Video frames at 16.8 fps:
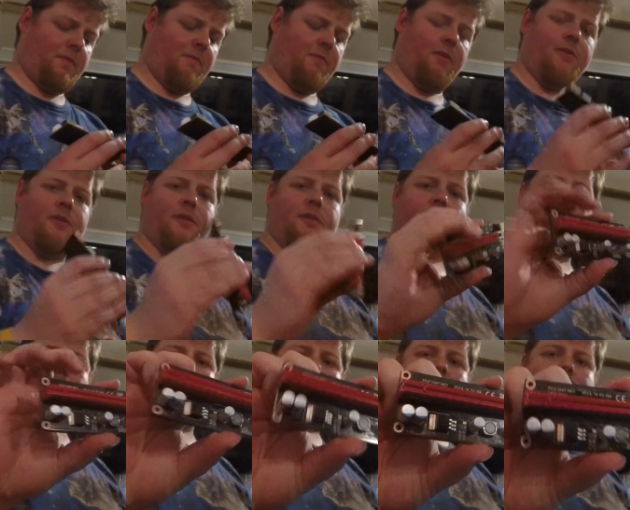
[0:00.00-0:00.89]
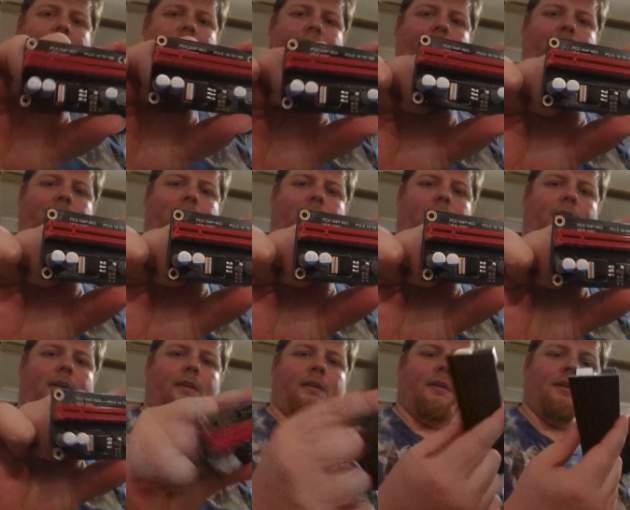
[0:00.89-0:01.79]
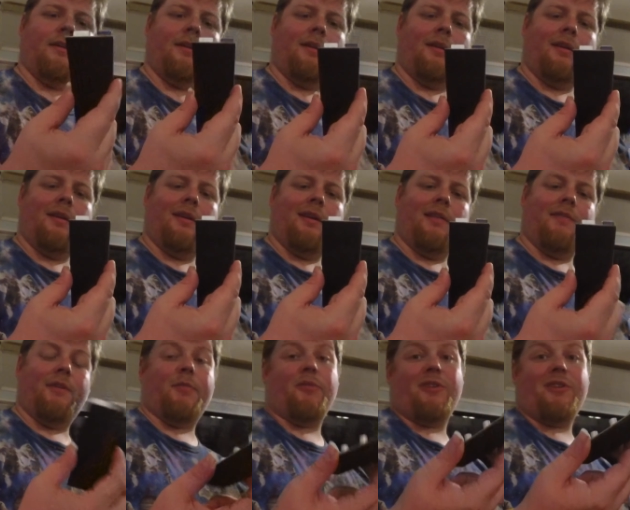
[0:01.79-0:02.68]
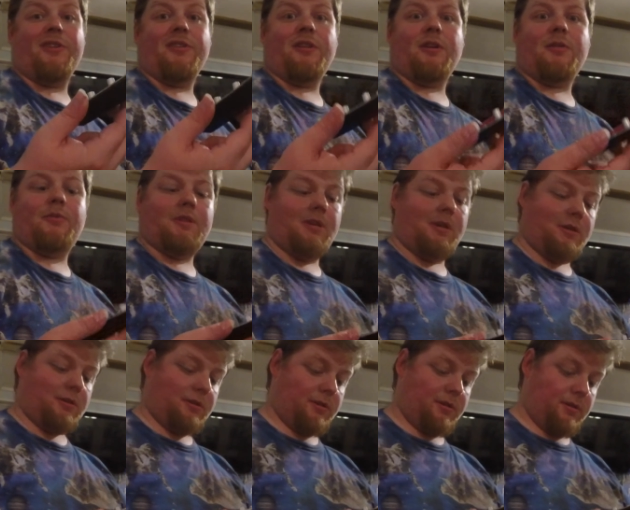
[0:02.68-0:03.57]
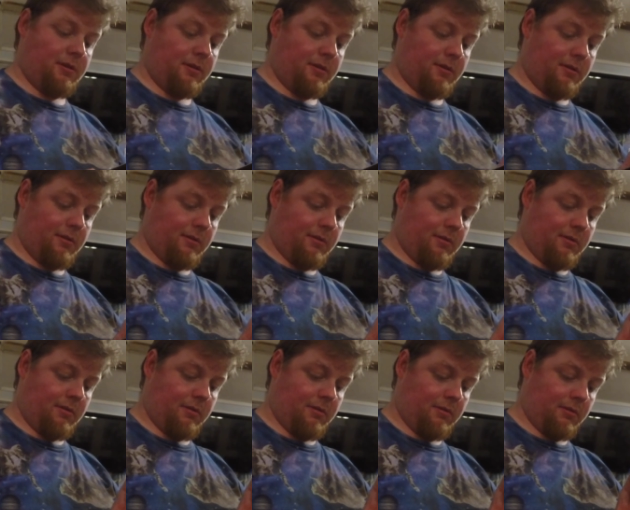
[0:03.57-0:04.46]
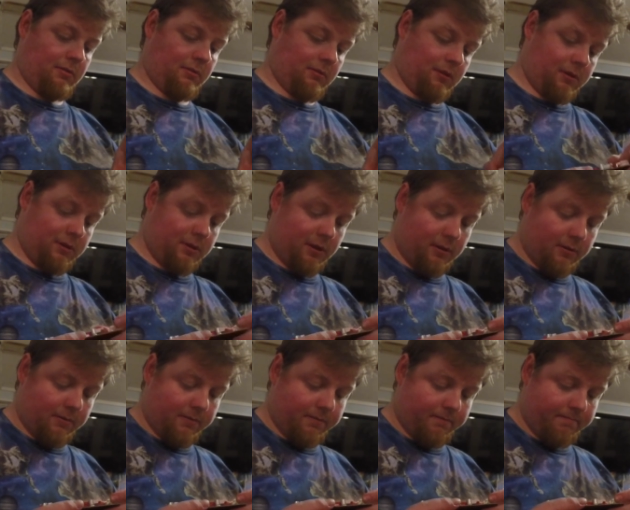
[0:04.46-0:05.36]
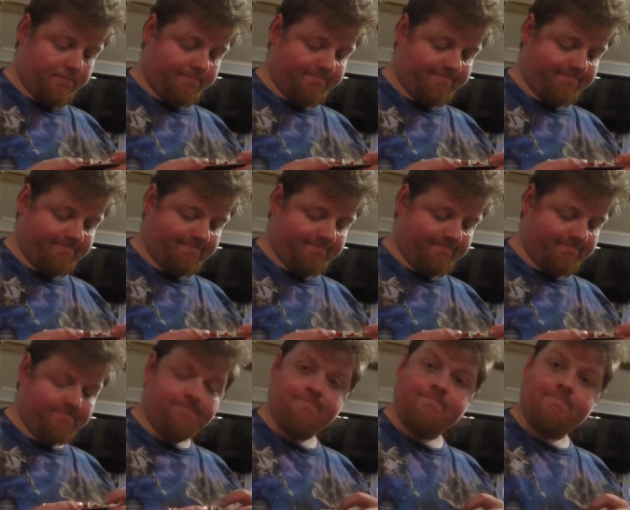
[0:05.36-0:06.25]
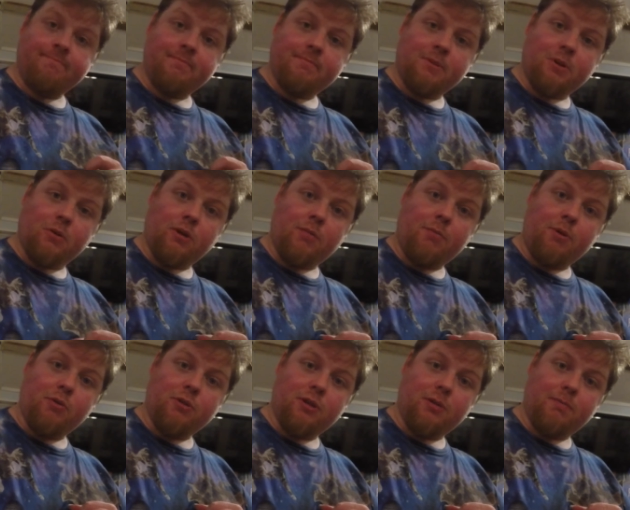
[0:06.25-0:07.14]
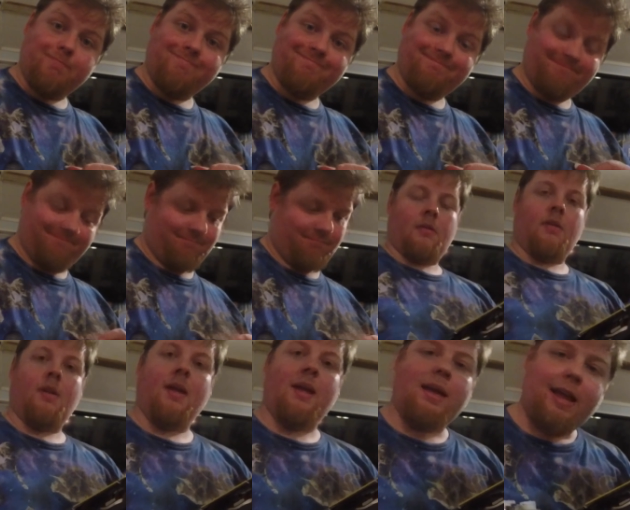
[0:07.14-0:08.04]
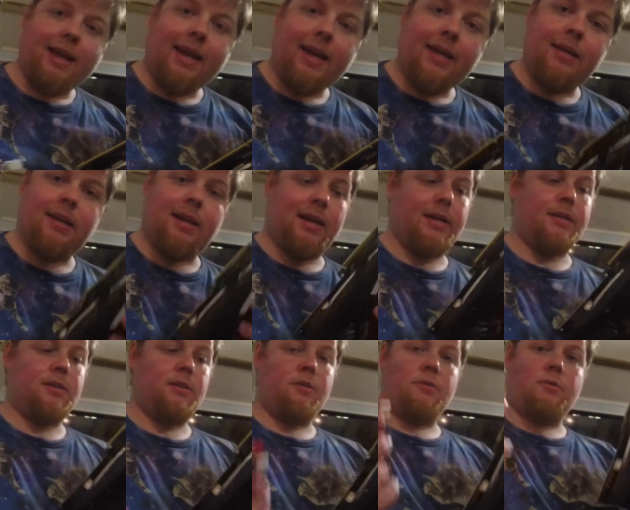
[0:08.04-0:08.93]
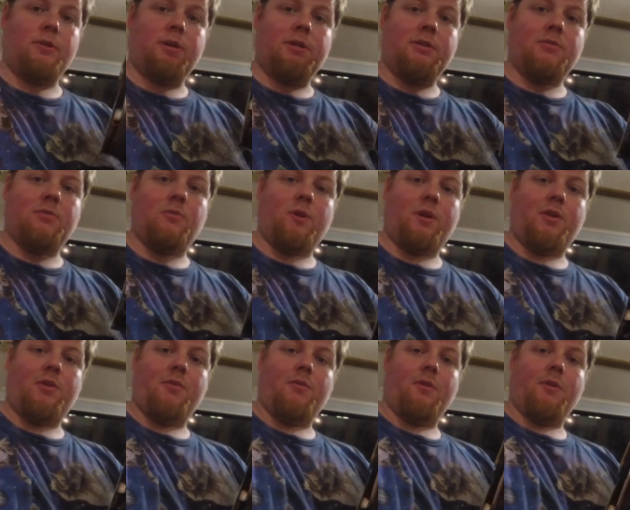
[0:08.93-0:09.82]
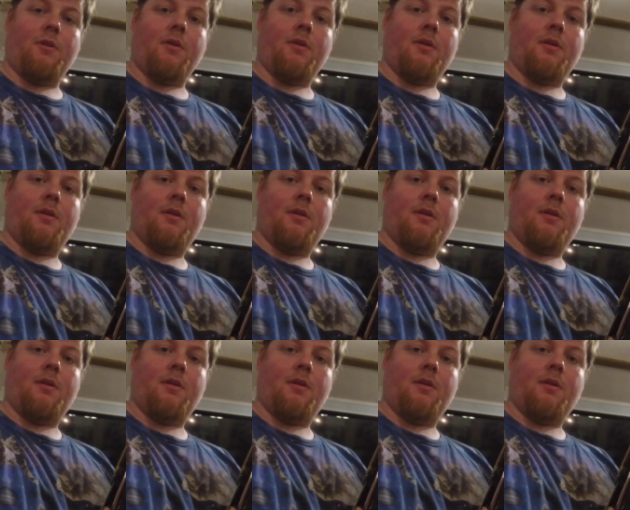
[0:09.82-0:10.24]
version 006C. Got pretty good luck with these, so we'll keep using them. Again, as always, when you're